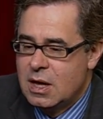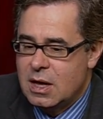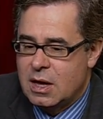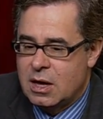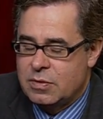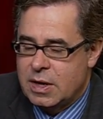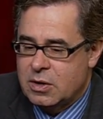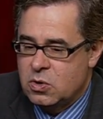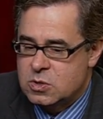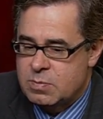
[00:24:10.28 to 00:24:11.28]
uh,
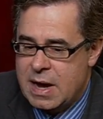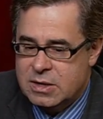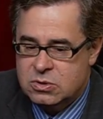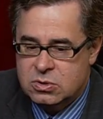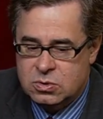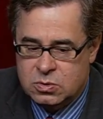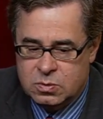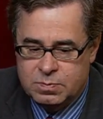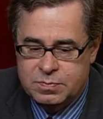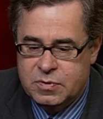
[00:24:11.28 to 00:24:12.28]
that goes back
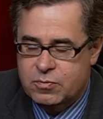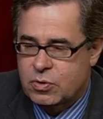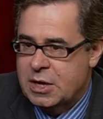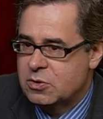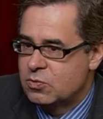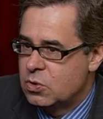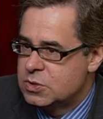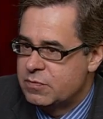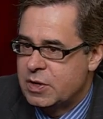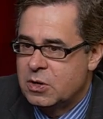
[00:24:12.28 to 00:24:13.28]
to Franklin
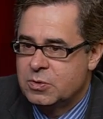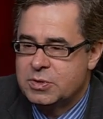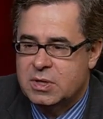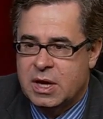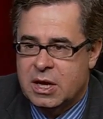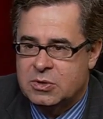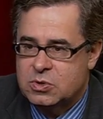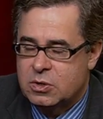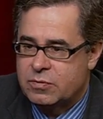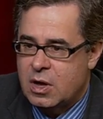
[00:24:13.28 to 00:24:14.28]
Roosevelt and
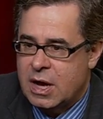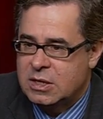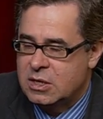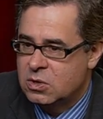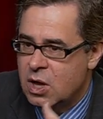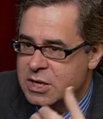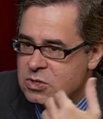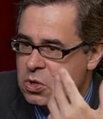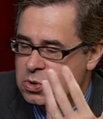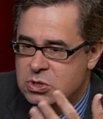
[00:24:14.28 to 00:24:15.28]
sort of
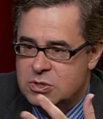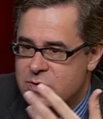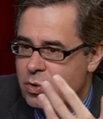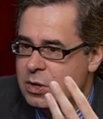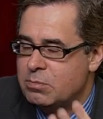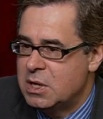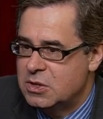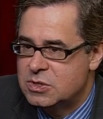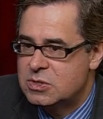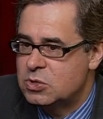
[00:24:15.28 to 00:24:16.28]
idealized notions of what it
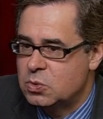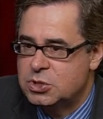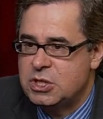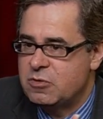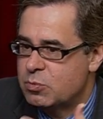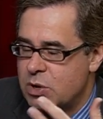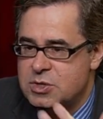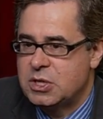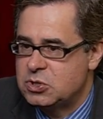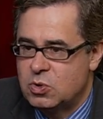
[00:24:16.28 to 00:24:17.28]
means to achieve
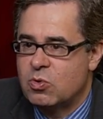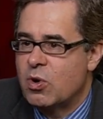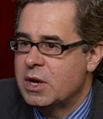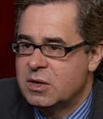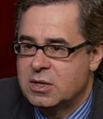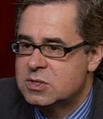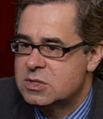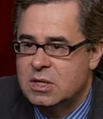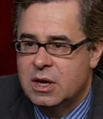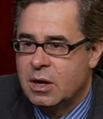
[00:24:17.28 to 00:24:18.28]
presidential
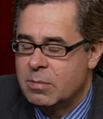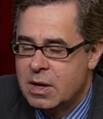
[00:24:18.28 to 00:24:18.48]
greatness. Um,